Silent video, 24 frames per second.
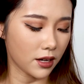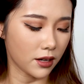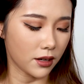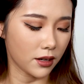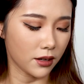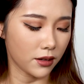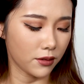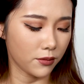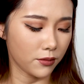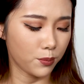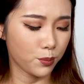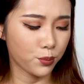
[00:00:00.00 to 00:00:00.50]

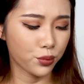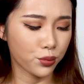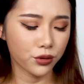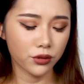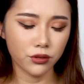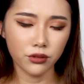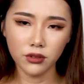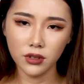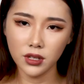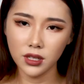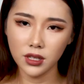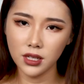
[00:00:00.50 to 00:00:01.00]
are
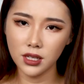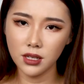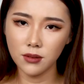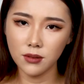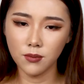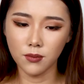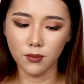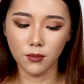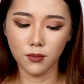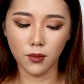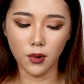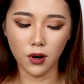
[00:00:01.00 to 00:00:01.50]
pretty
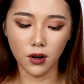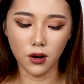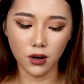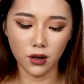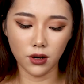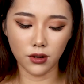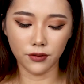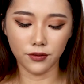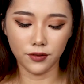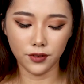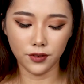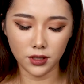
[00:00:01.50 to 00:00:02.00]

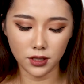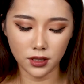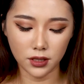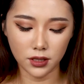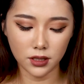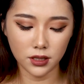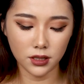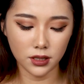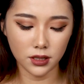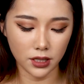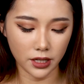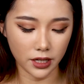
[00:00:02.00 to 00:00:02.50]

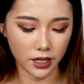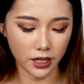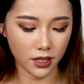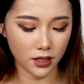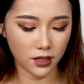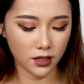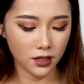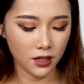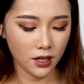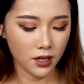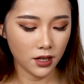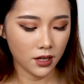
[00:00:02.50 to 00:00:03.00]
mauvey. Like,
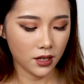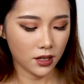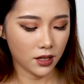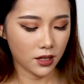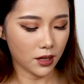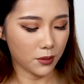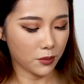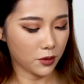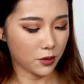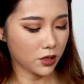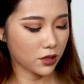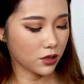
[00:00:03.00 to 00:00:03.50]

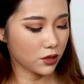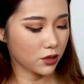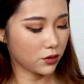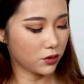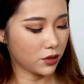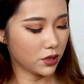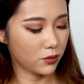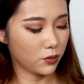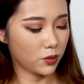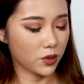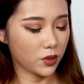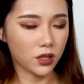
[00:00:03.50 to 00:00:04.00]
okay, I'm gonna
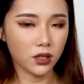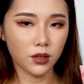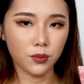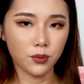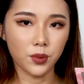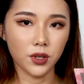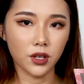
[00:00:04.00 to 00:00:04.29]
go in with a